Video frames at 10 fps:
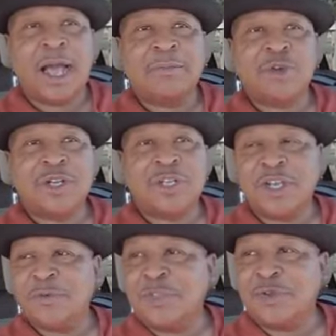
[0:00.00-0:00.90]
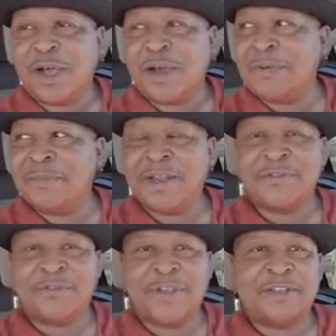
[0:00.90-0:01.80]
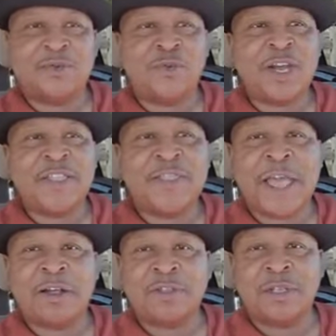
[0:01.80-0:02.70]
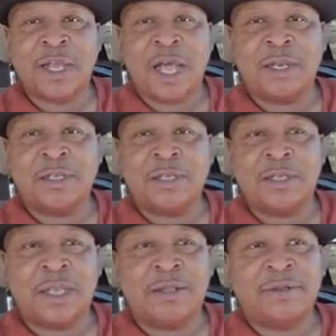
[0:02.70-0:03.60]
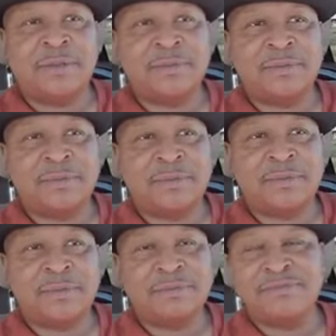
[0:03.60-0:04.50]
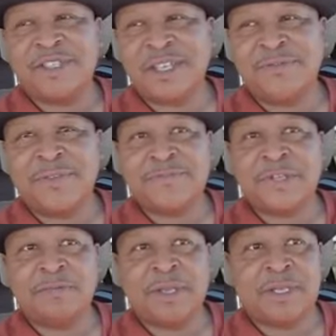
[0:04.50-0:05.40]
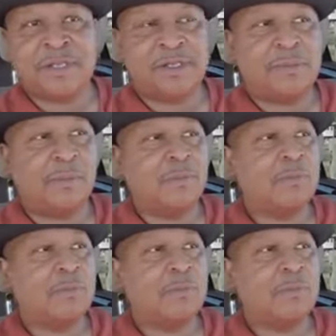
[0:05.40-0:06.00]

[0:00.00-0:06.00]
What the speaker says: I'm going to share with you how I manifest $1,000 in 10, 15 minutes.